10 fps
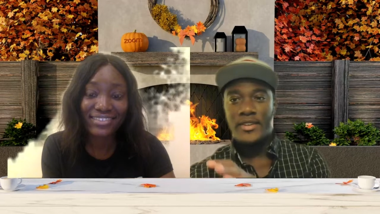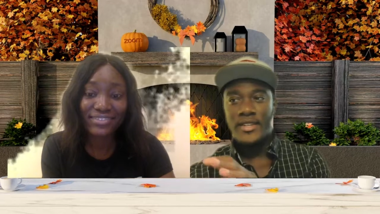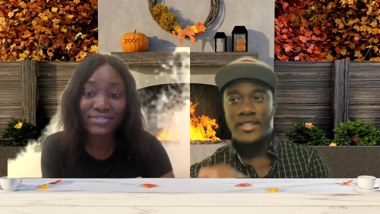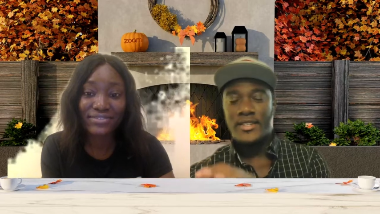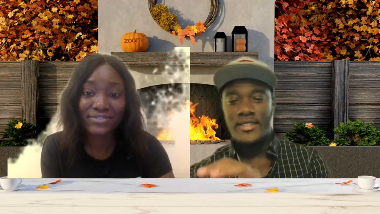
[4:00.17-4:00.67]

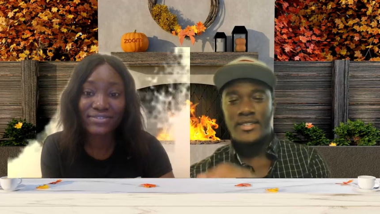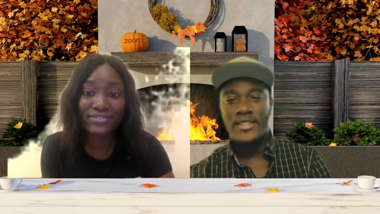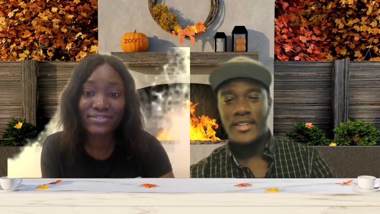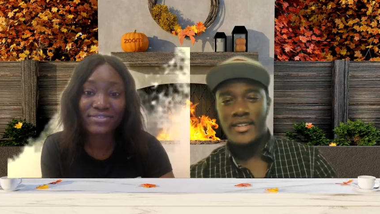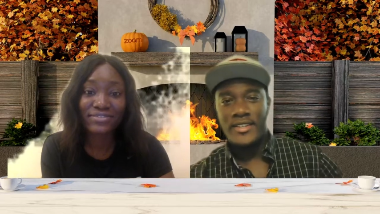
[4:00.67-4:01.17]
Speaker 1: really
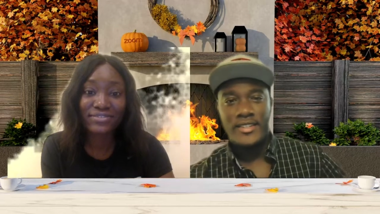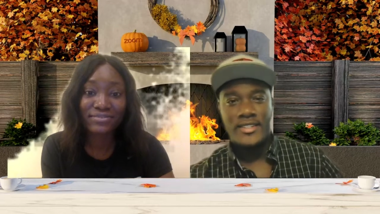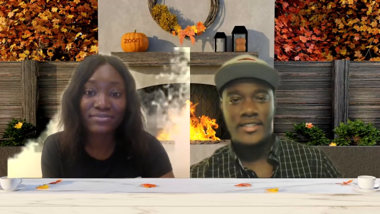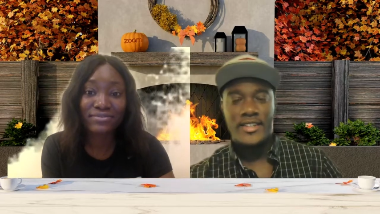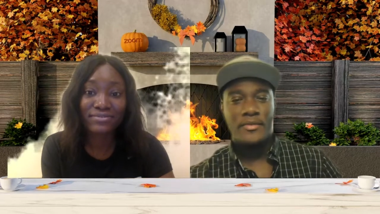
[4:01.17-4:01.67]
set a good
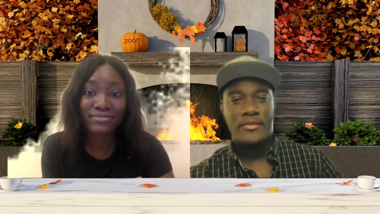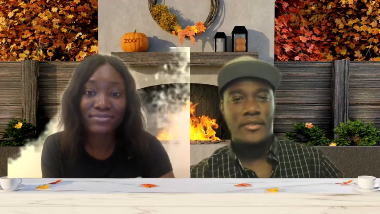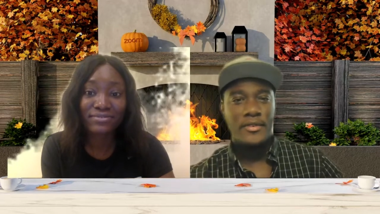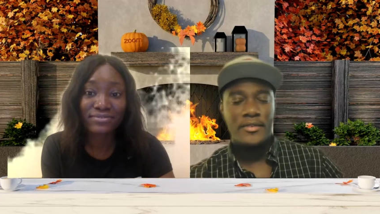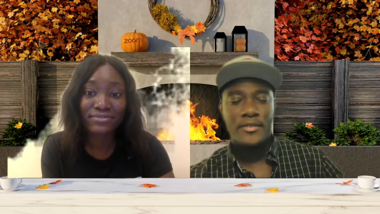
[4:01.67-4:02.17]
example
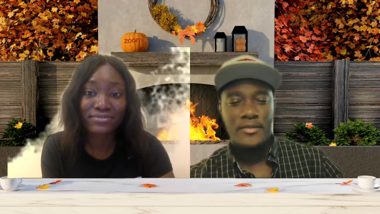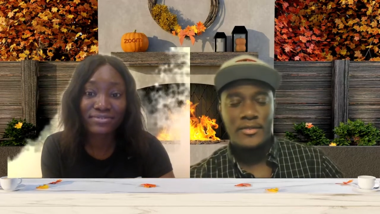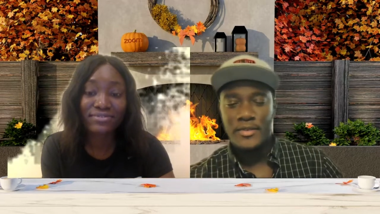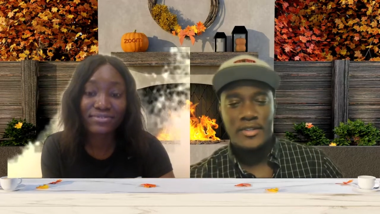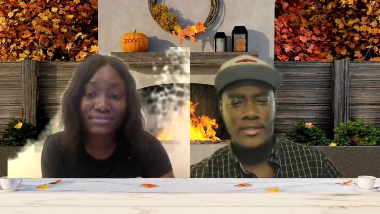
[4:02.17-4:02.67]
for her. It
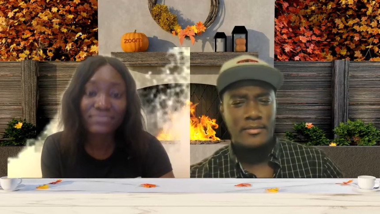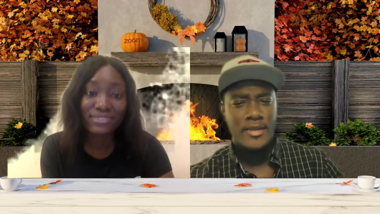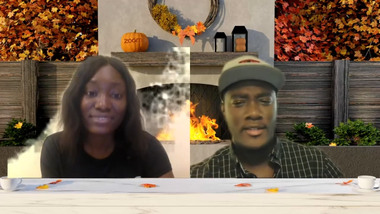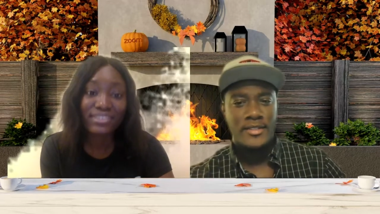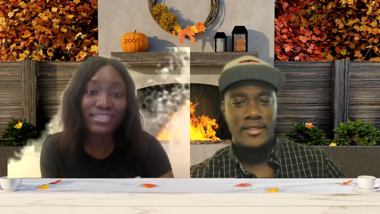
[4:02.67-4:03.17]
was really, it's
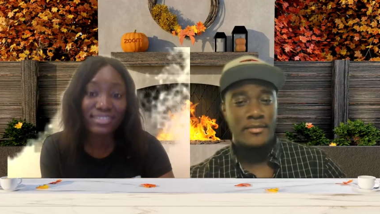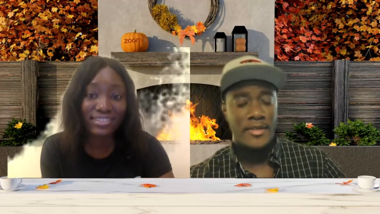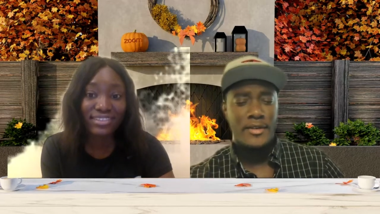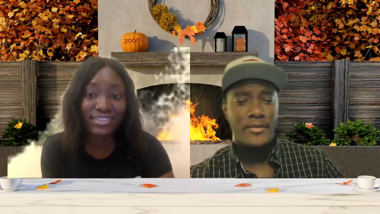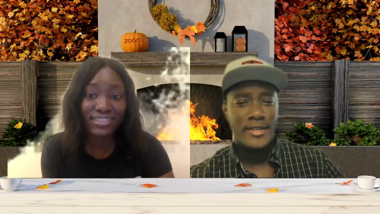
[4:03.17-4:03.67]
amazing.
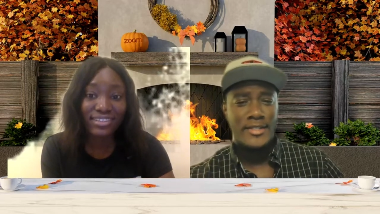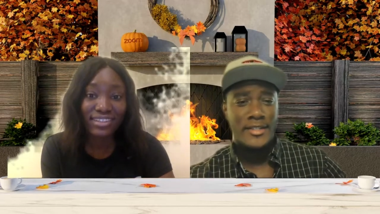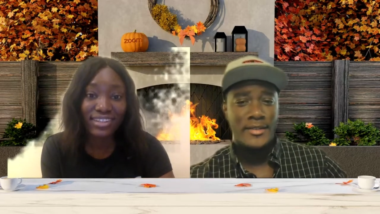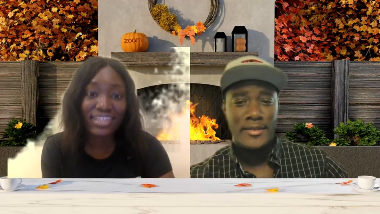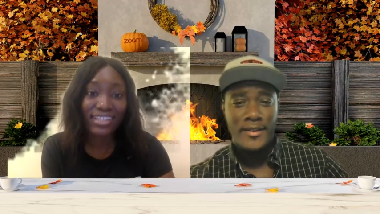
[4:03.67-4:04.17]
But anyway,
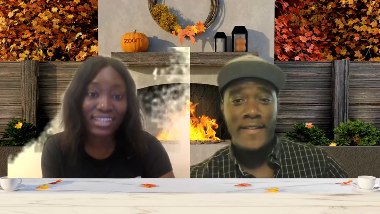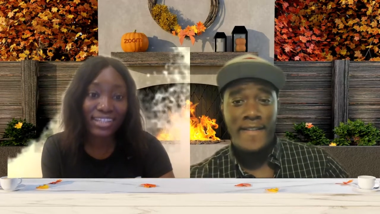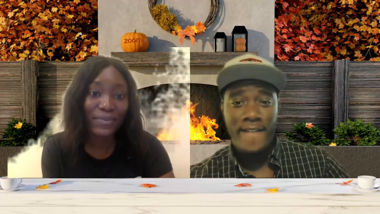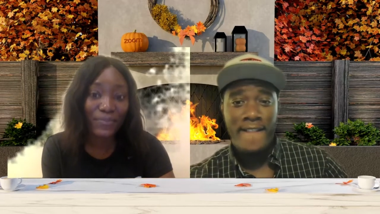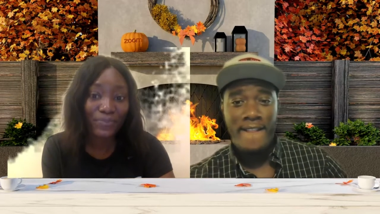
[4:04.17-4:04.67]
continue. They did.
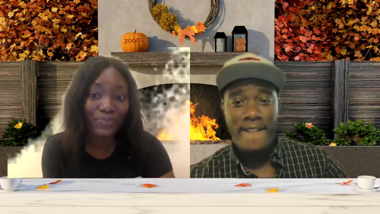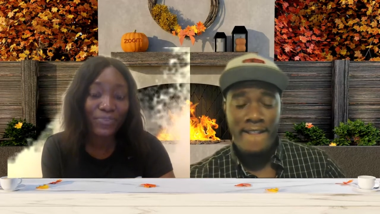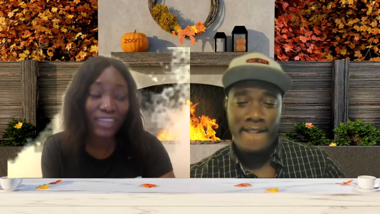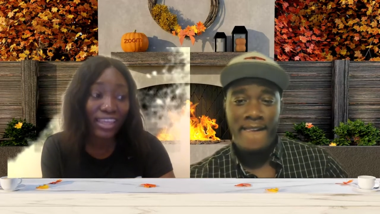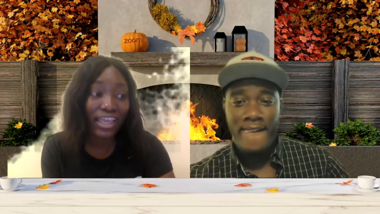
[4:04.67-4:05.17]

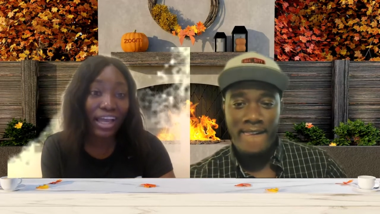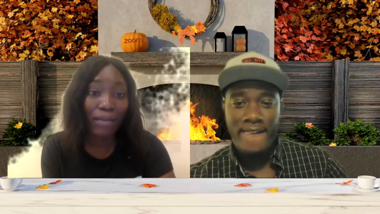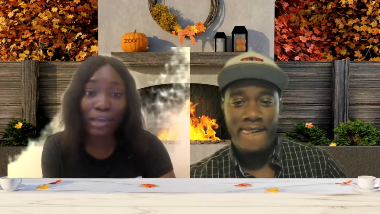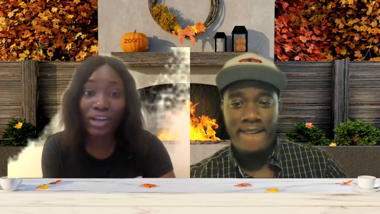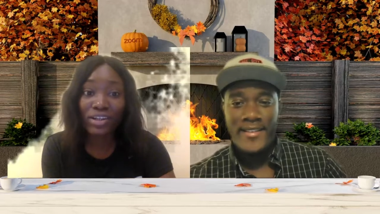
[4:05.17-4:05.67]
Speaker 2: Yeah,
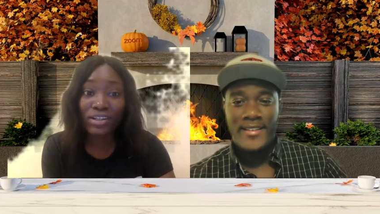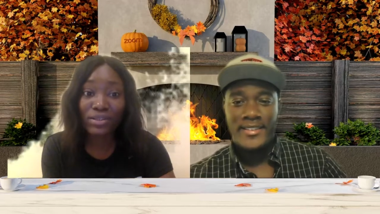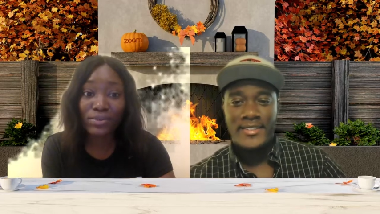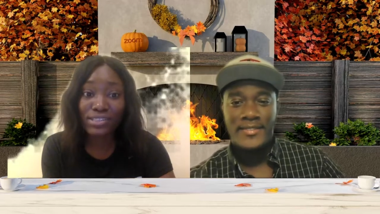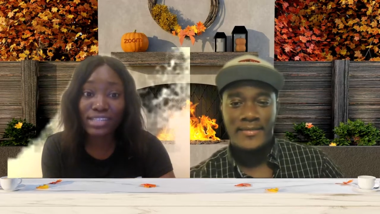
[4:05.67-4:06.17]
my uncle
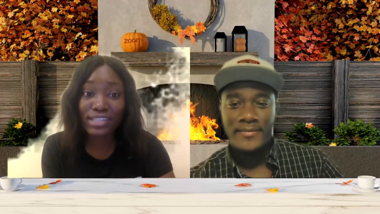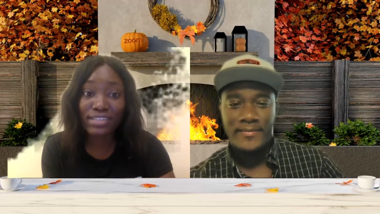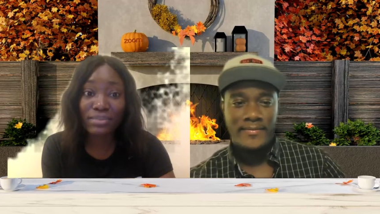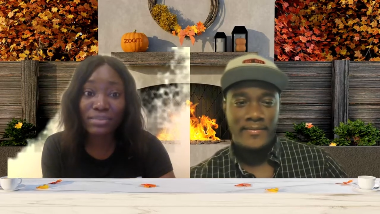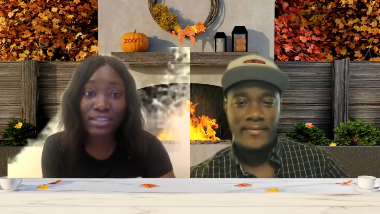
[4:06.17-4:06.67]
said to
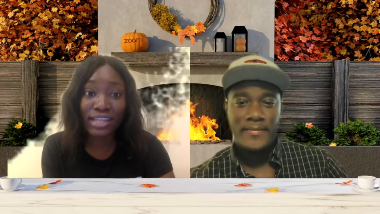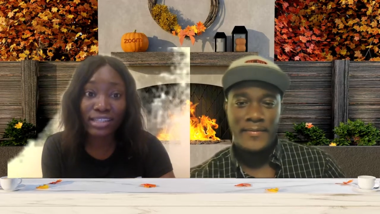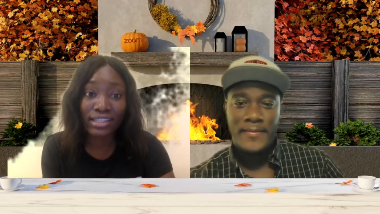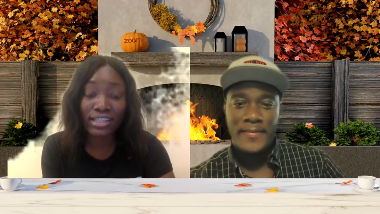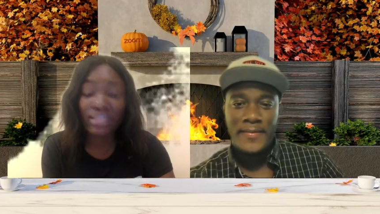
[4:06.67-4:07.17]
me that day
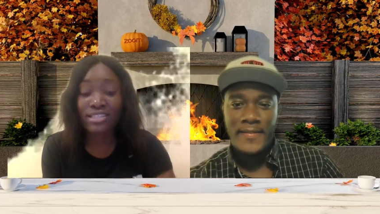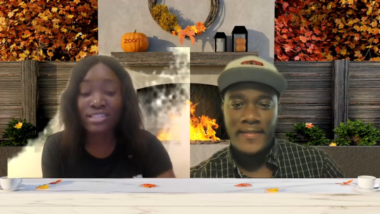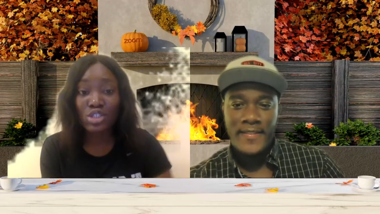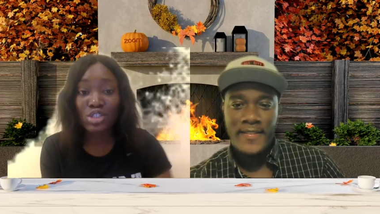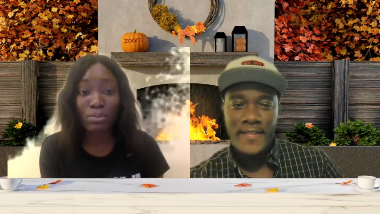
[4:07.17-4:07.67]
because he
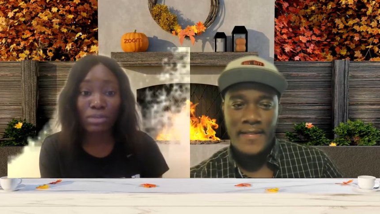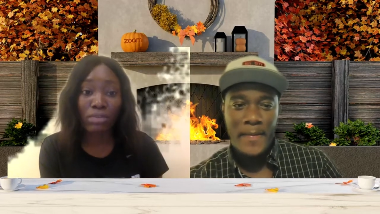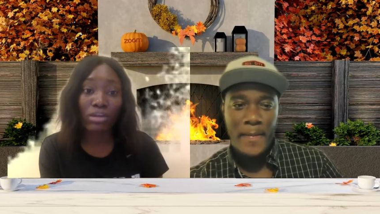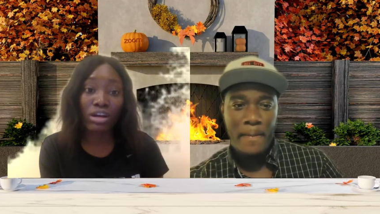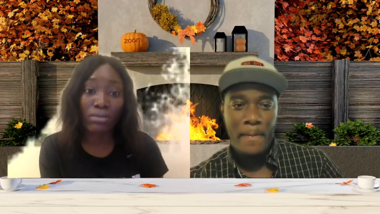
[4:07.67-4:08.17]
took me and my
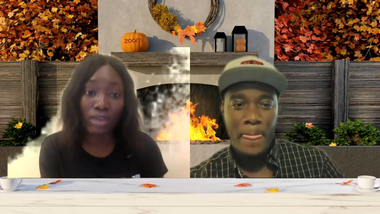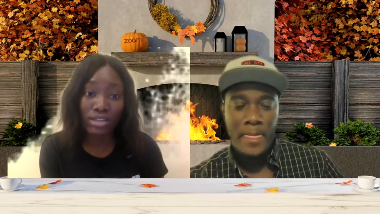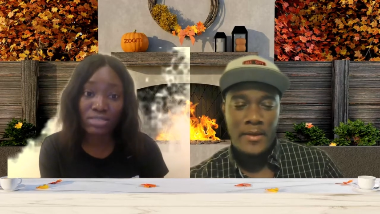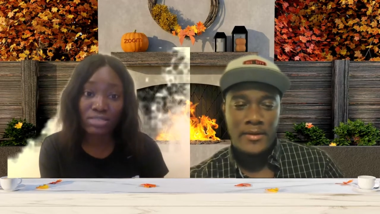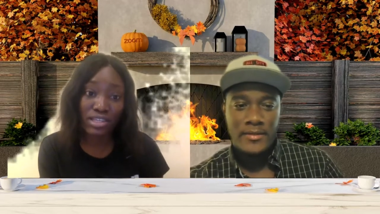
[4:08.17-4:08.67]
grandma
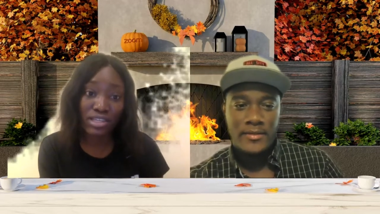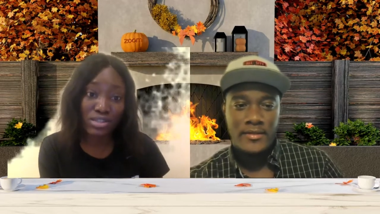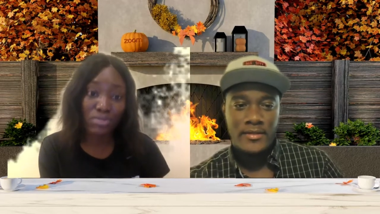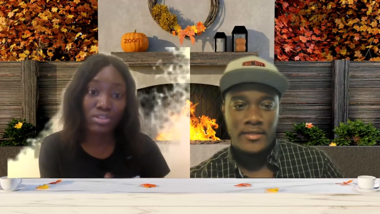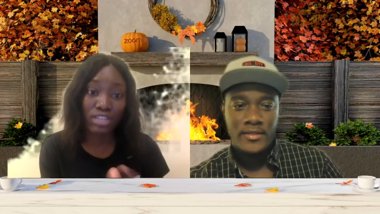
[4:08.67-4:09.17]
to my
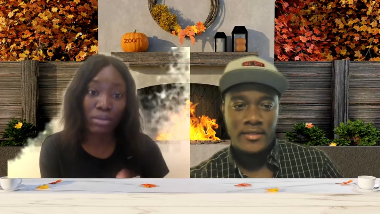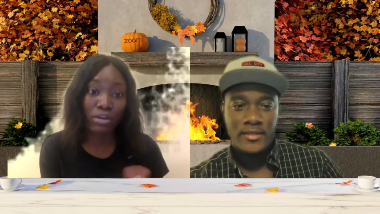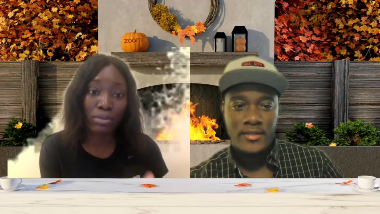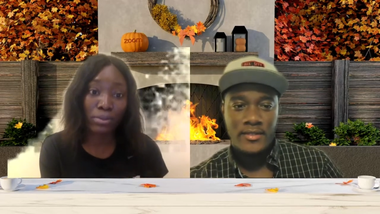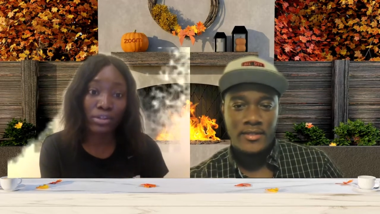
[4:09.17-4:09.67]
school to get my
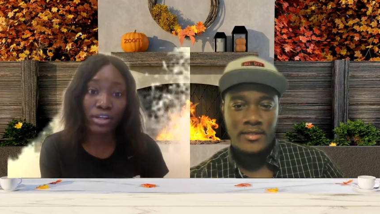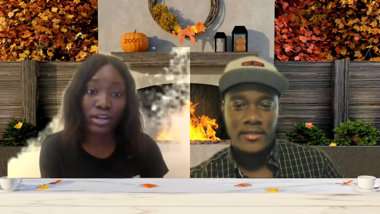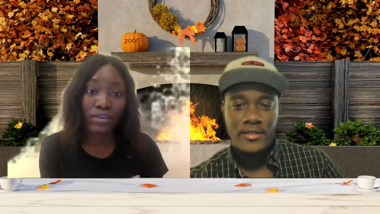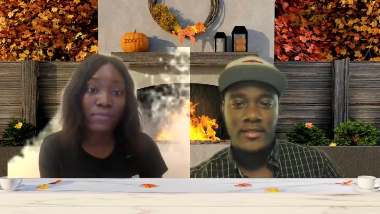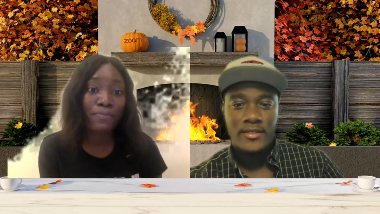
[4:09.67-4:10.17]
report
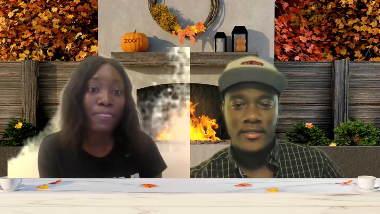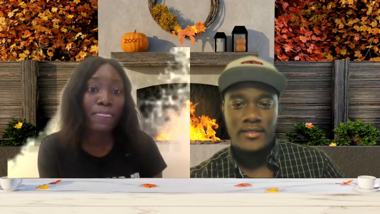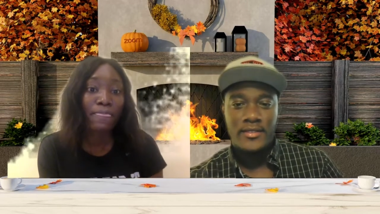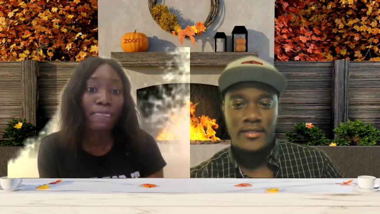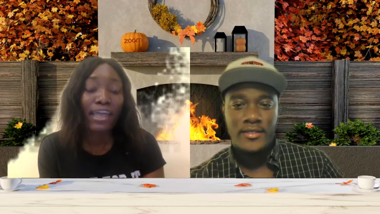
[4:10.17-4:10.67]
card,
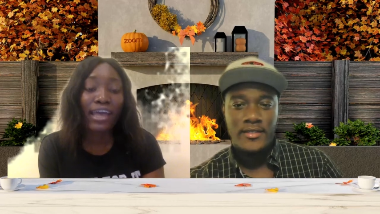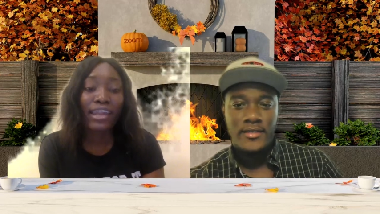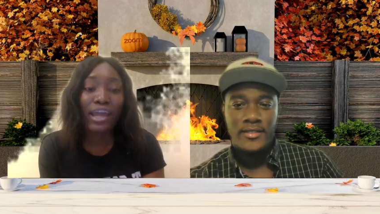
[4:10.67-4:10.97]
mm-hmm. and I